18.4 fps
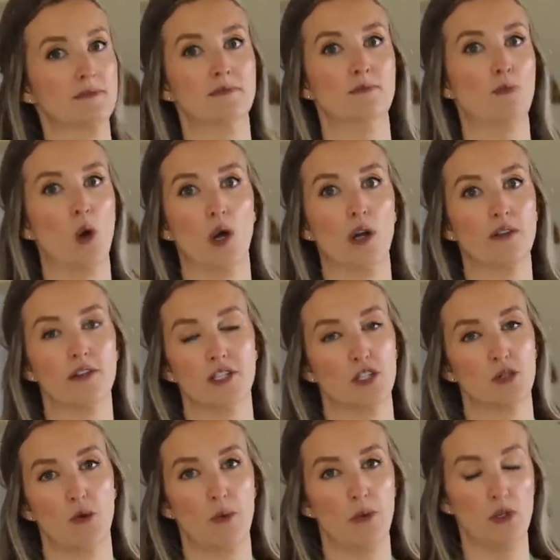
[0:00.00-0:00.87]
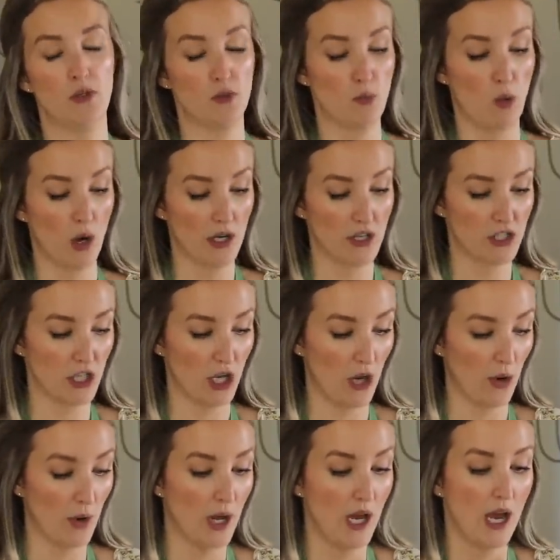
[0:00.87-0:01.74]
more. This is what we use more.
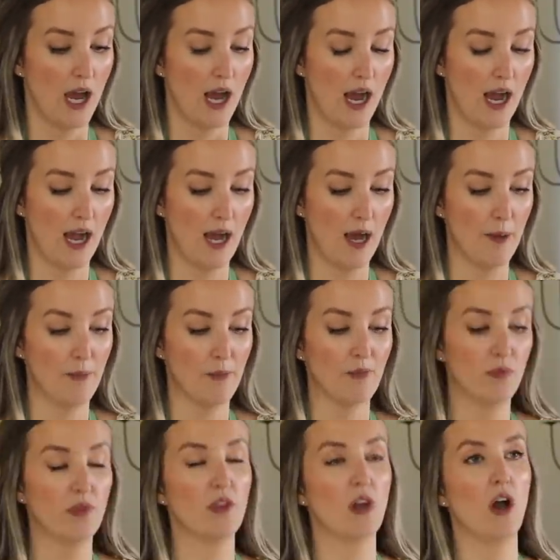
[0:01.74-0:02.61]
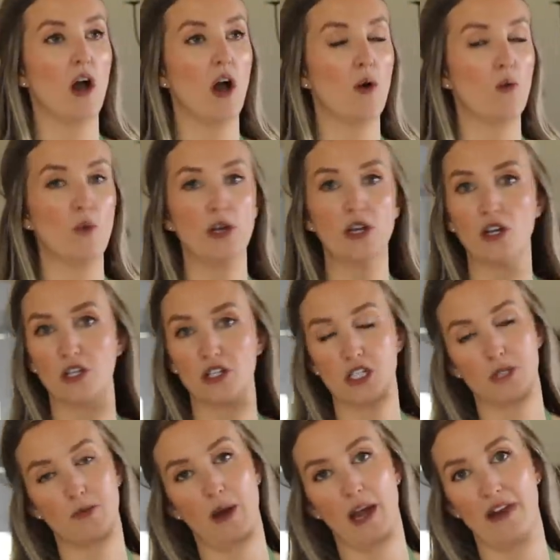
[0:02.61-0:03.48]
So, we
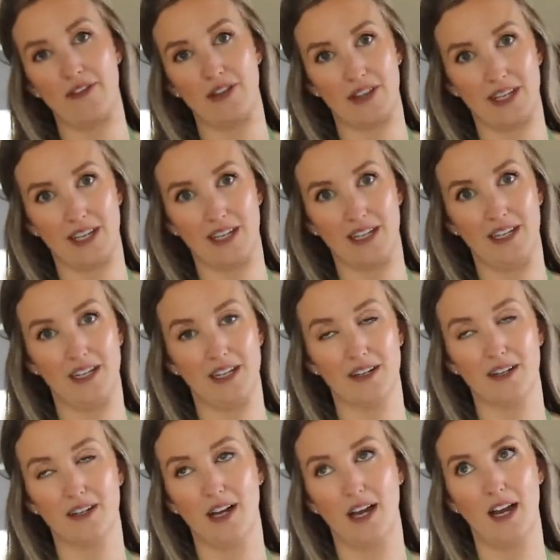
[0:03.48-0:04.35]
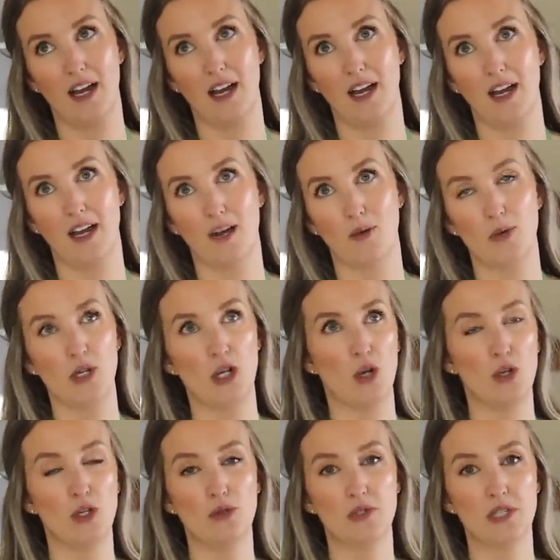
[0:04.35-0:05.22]
cook just about everything in here. We
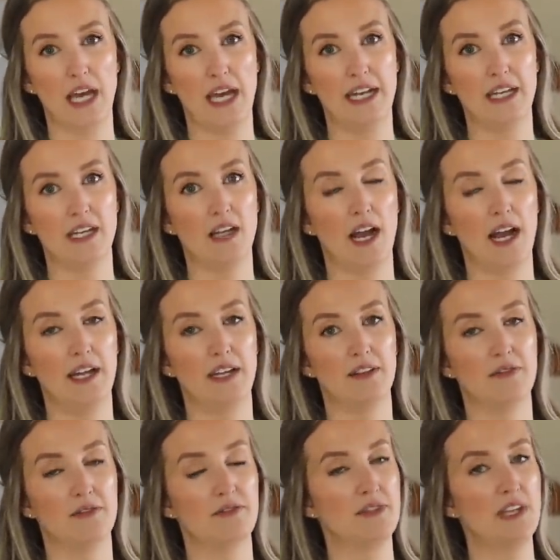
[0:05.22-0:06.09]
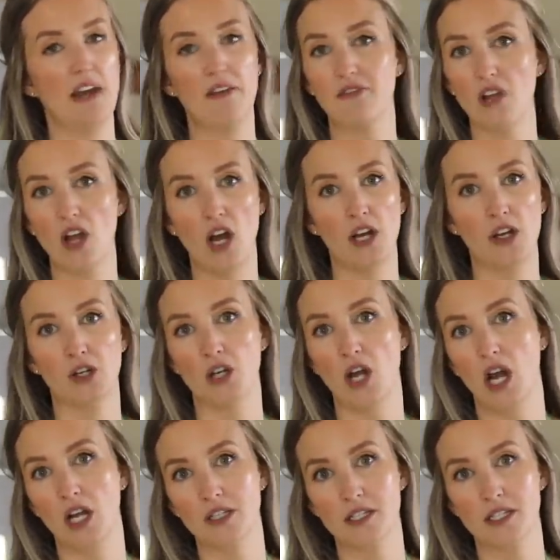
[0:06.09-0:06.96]
don't use any kind of Teflon or
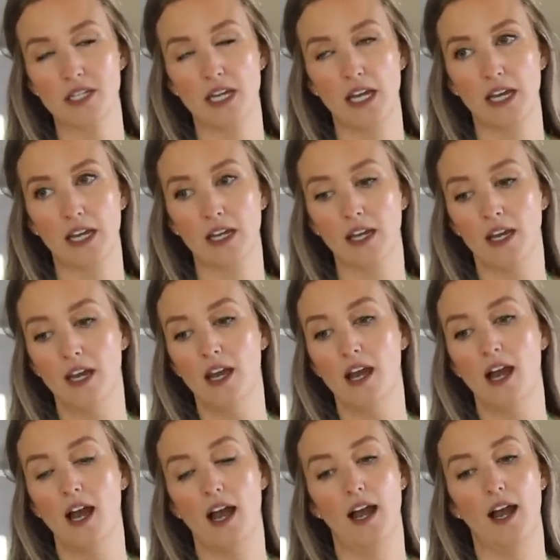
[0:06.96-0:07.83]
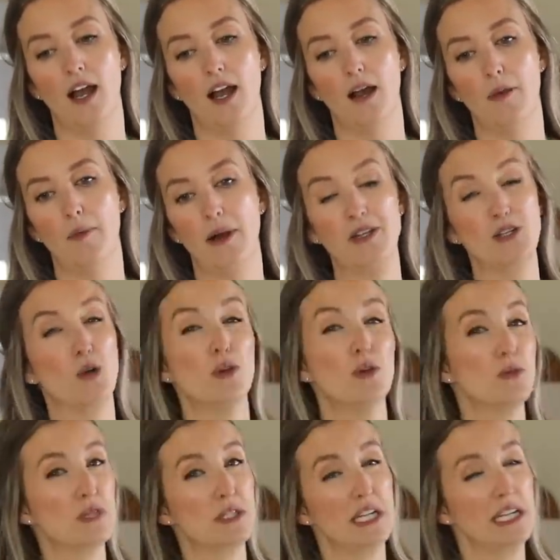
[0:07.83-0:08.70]
nonstick. I
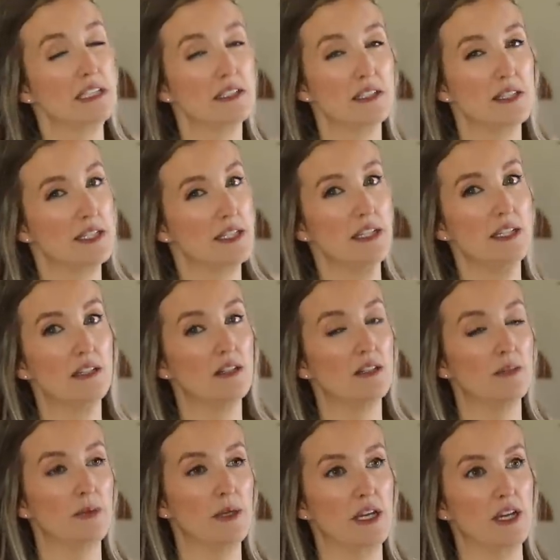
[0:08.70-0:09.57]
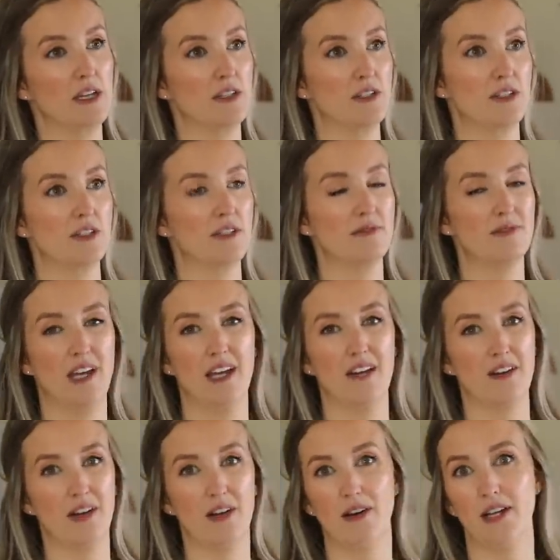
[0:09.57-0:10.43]
don't use stainless steel because,
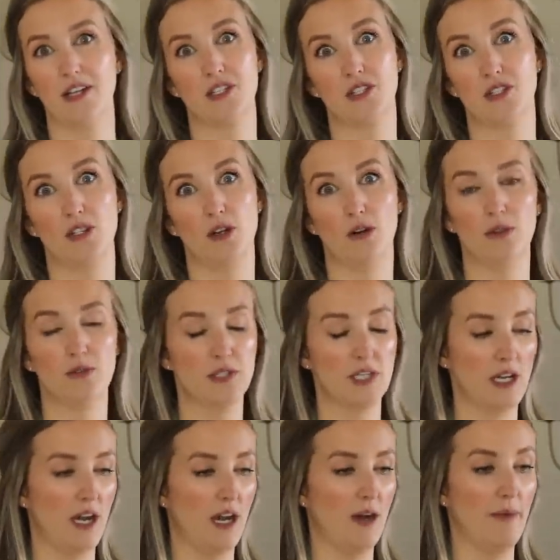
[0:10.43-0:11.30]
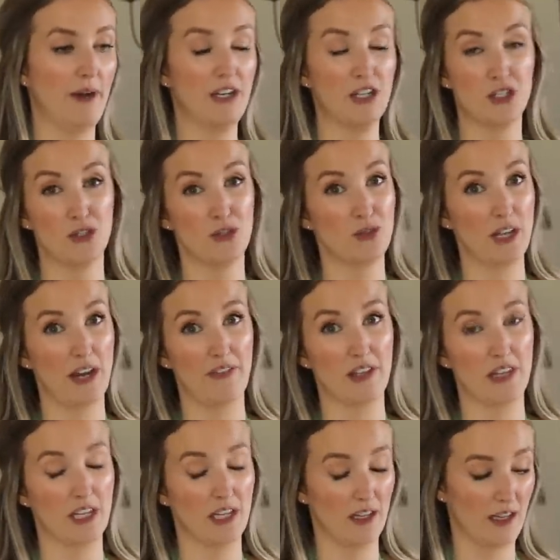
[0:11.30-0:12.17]
I don't know, I just don't. I just use
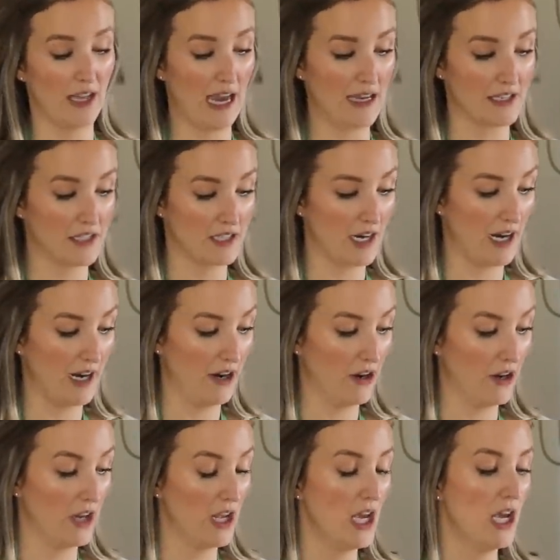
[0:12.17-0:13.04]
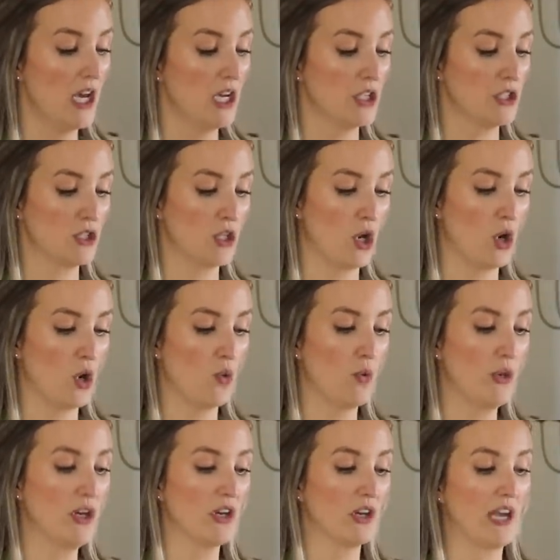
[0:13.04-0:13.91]
everything in cast iron. So
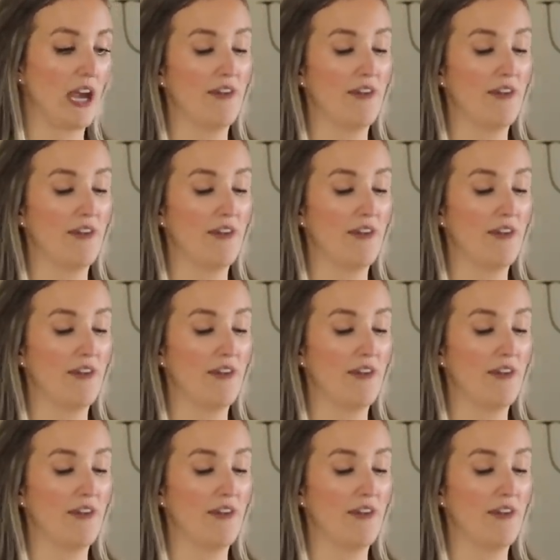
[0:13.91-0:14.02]
we cook